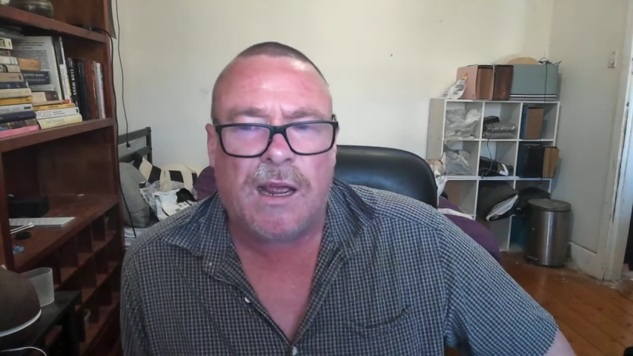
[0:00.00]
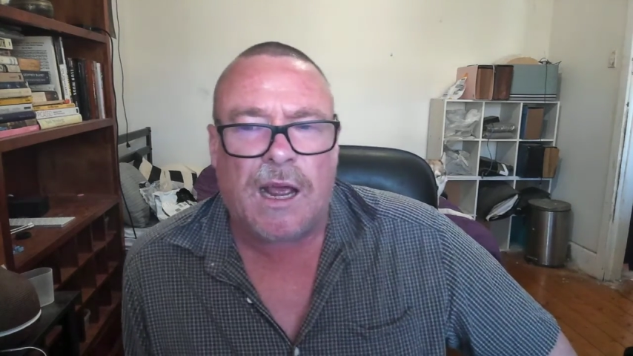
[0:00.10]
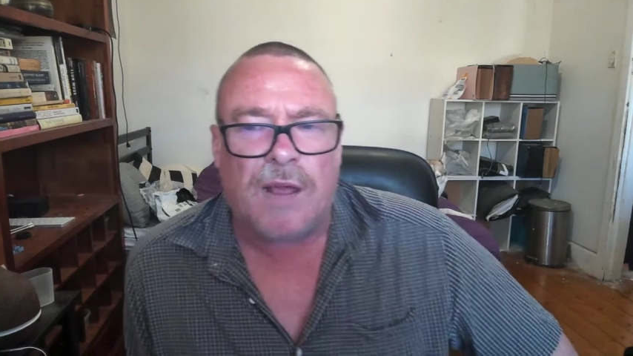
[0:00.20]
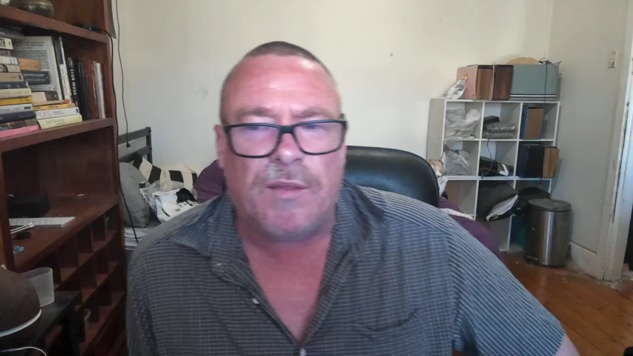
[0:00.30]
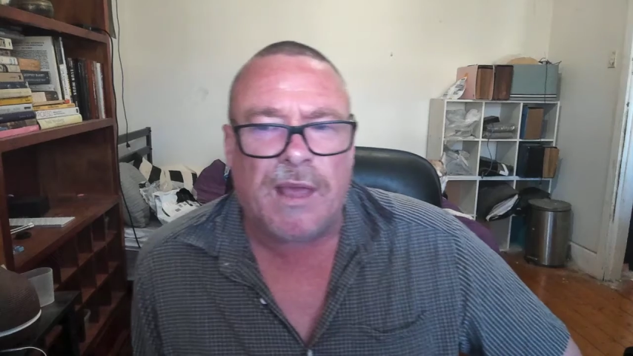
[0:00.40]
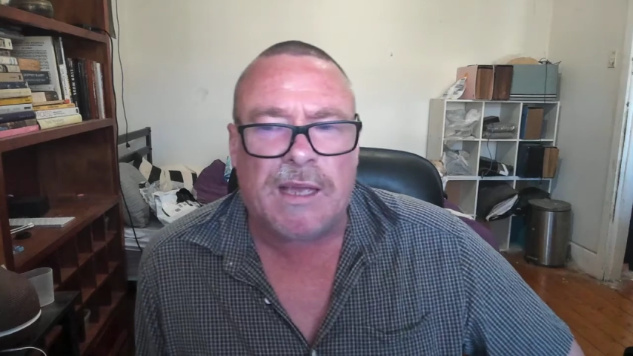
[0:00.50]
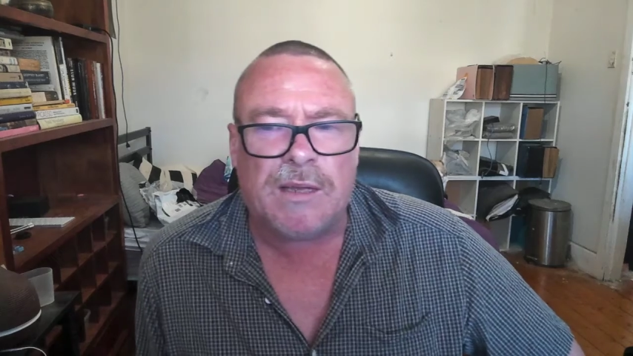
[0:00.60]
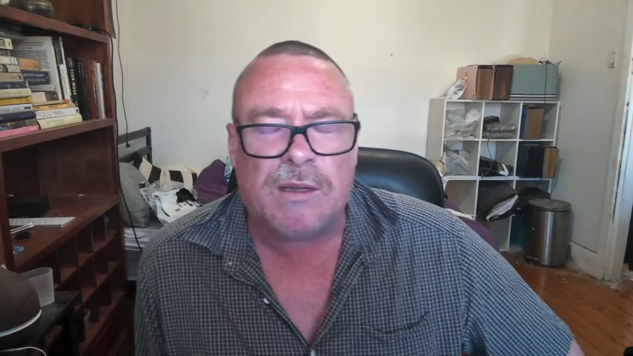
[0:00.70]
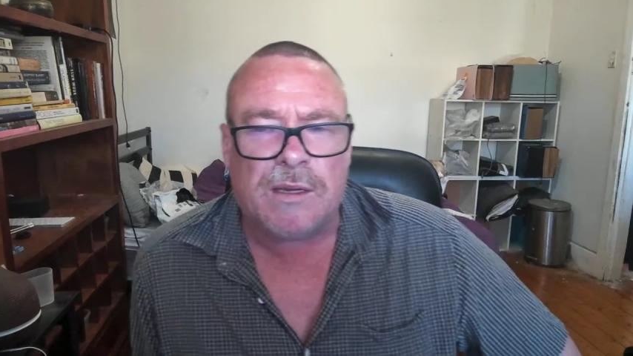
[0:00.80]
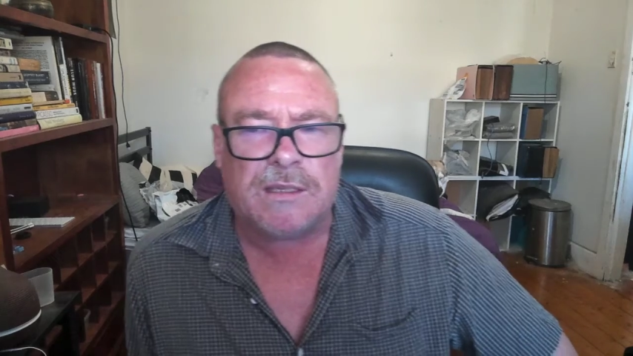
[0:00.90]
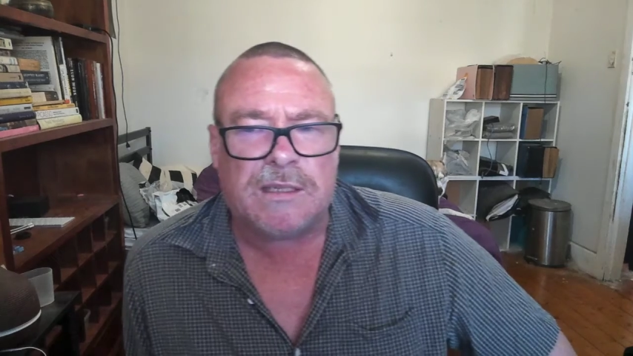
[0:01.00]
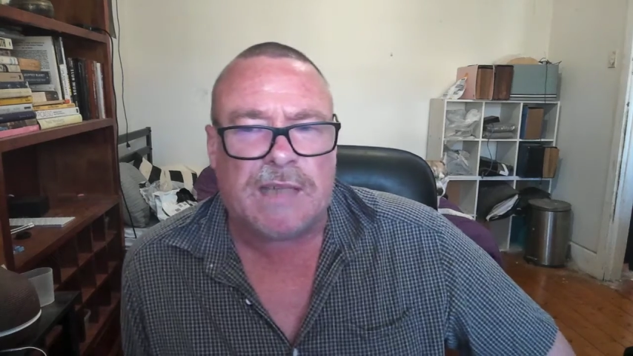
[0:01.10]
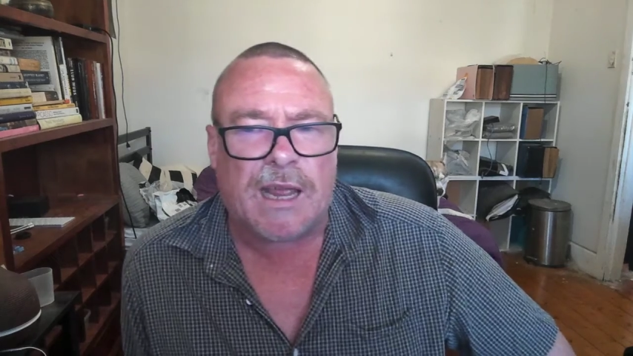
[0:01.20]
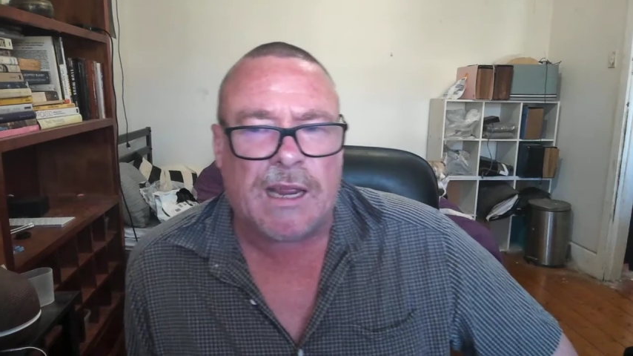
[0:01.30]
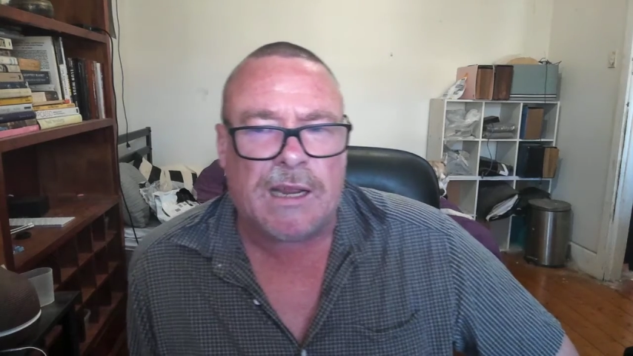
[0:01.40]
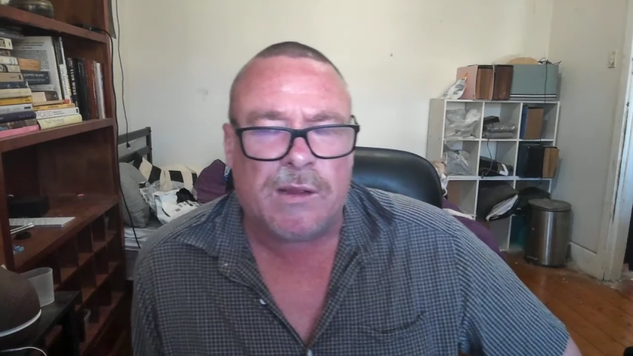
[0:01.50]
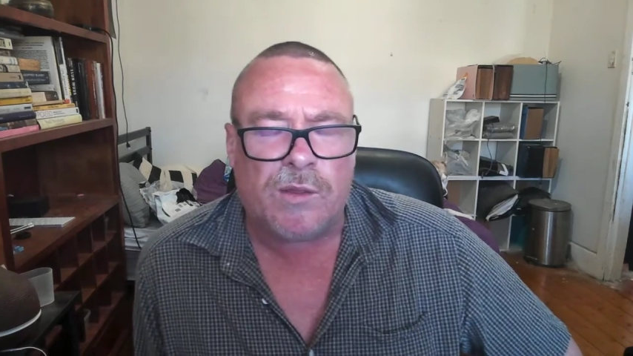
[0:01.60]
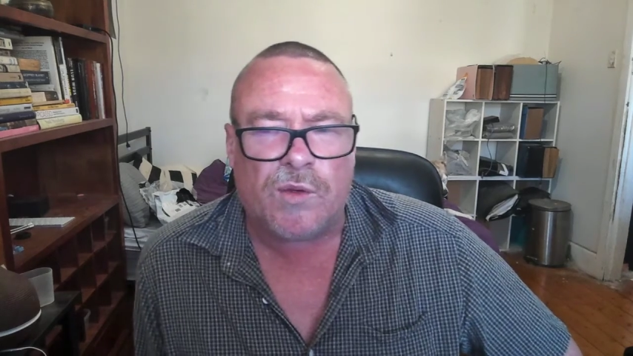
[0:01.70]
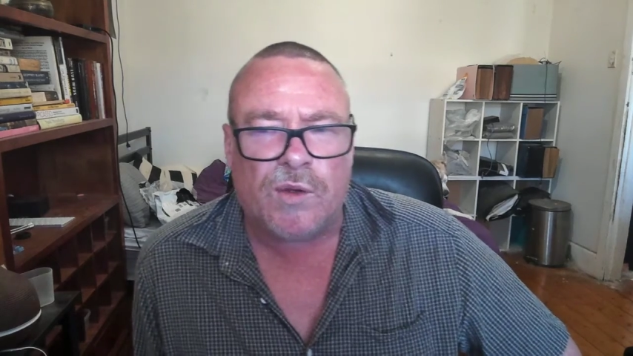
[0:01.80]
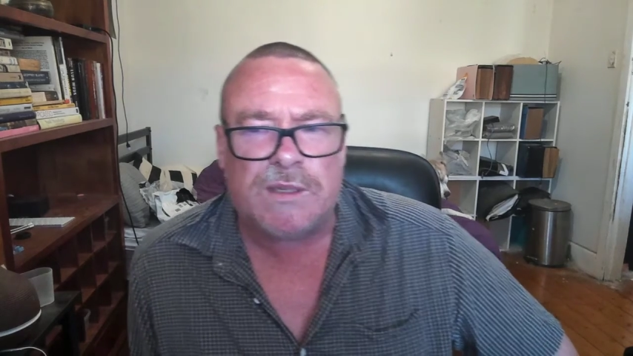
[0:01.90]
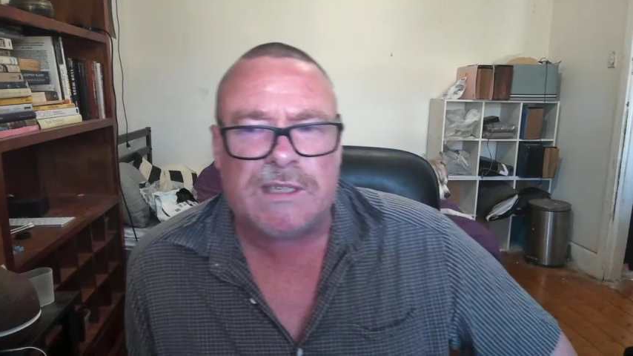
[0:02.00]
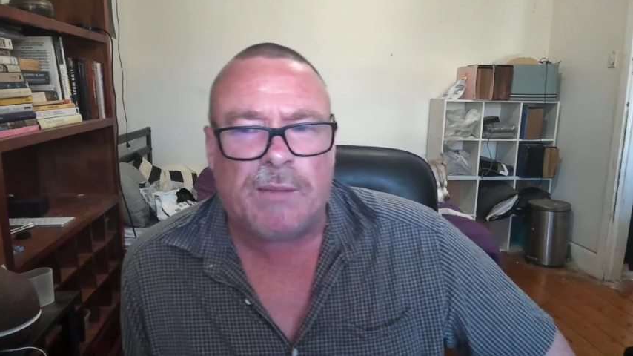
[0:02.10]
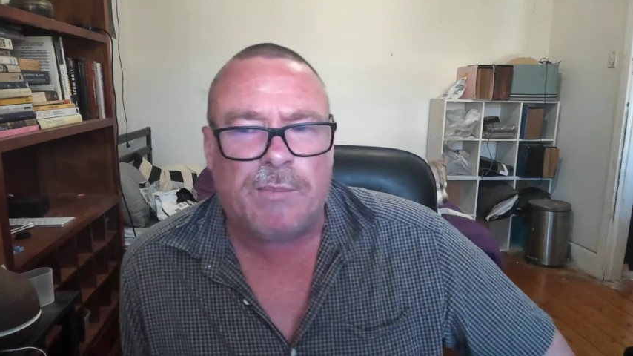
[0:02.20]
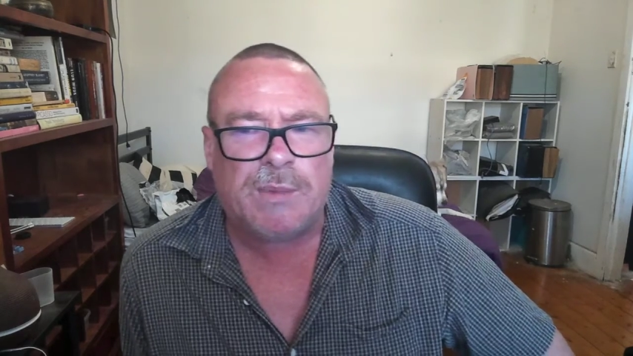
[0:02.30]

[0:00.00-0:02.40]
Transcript: and they're saying through some